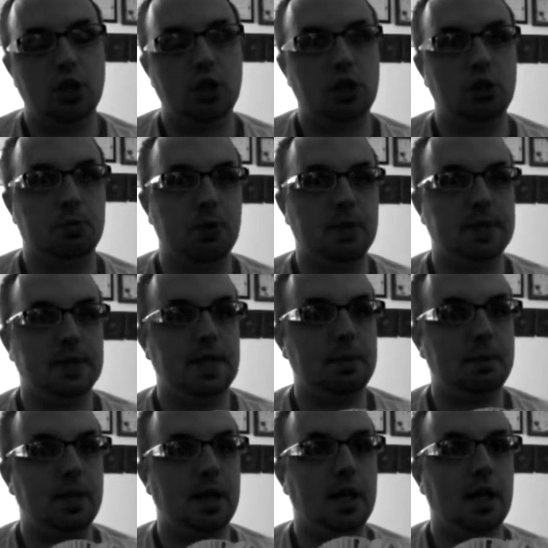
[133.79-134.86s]
you're supposed to
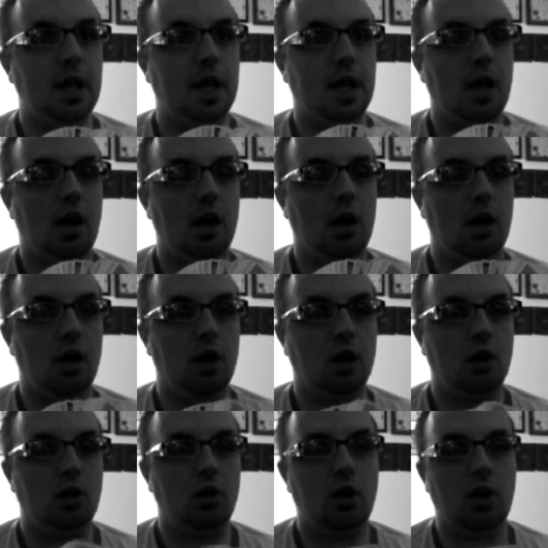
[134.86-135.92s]
keep it in a
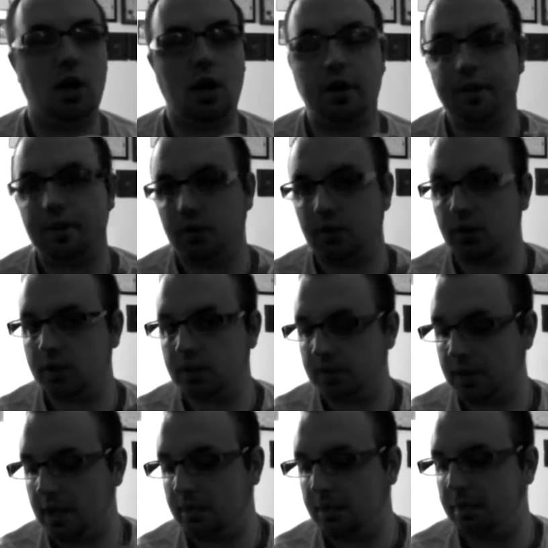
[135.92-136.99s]
cloth or some
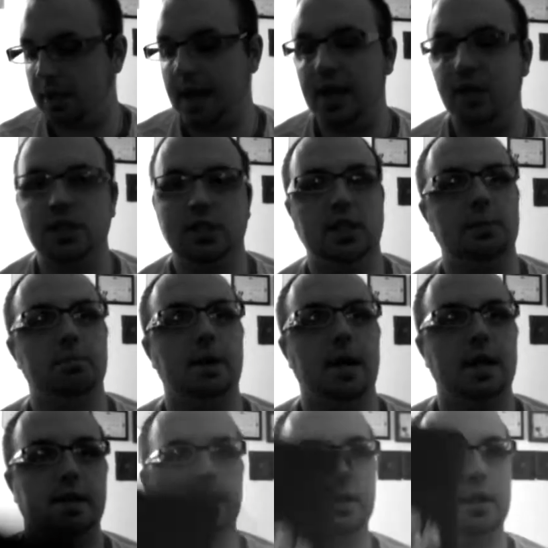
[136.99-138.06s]
kind of bag. I just keep
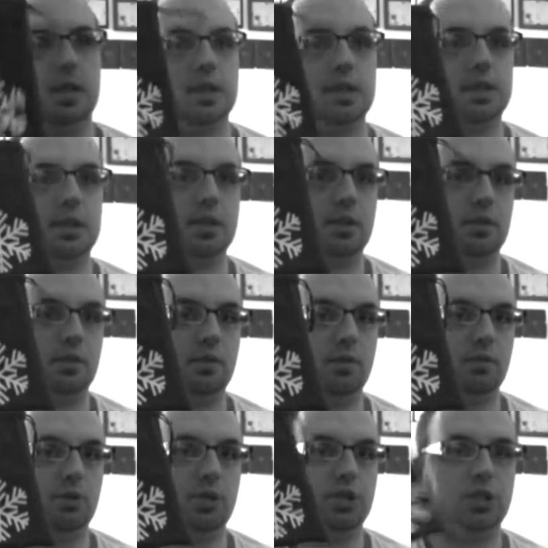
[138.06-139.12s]
mine in this,
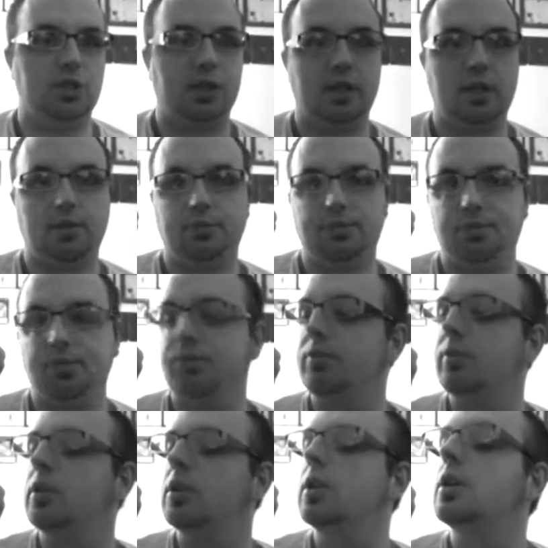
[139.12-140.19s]
which is like
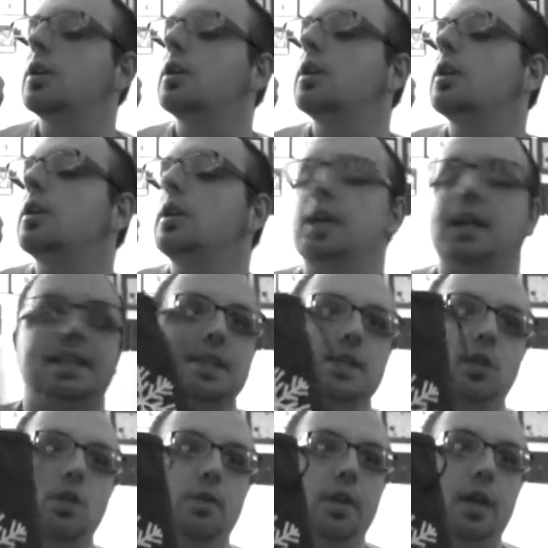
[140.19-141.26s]
a
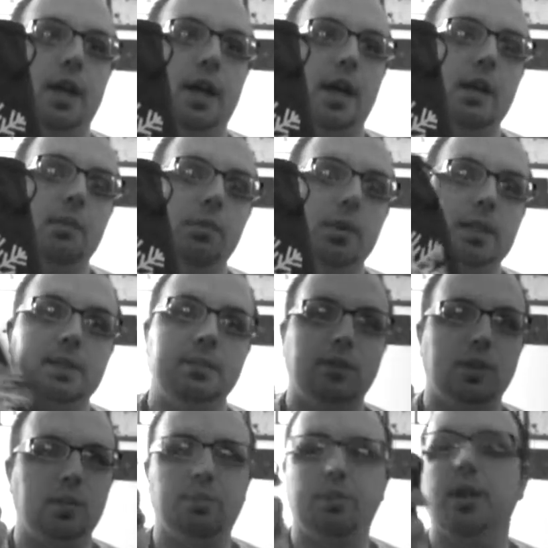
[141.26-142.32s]
snowflake on it, but it's
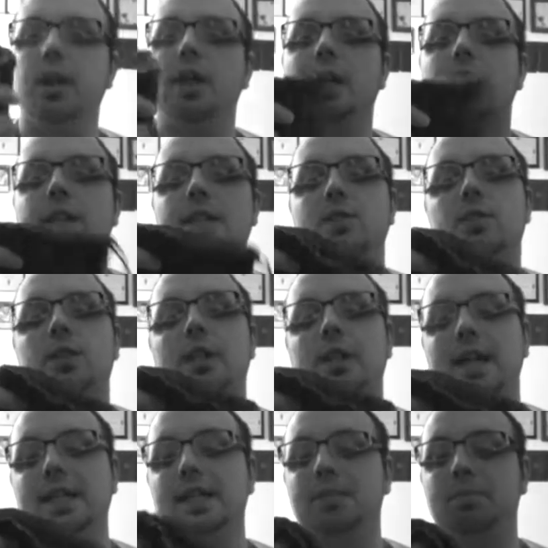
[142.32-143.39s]
really pretty and it's a really
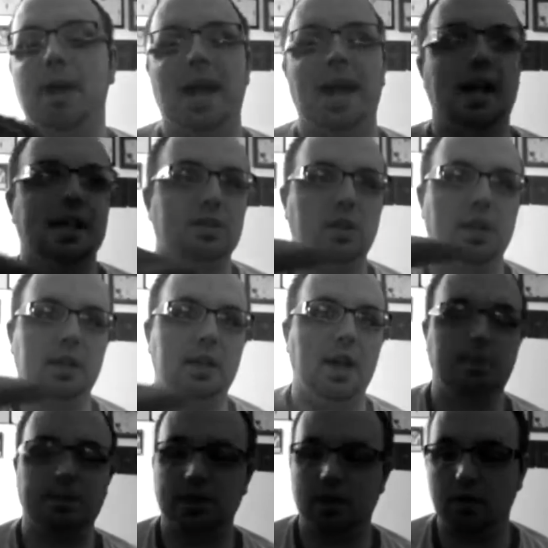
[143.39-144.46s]
nice bag, so I
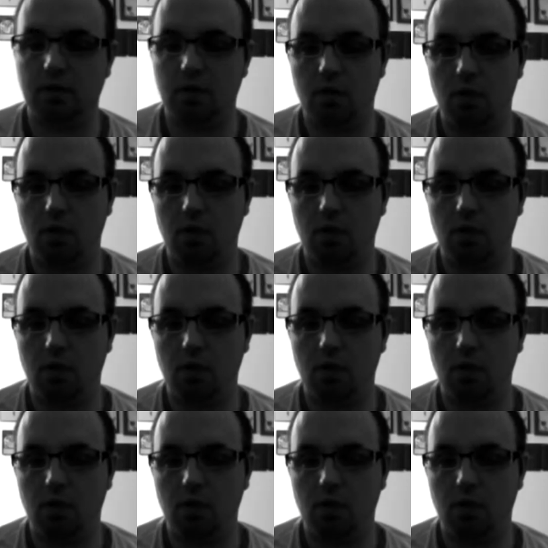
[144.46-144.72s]
kept it.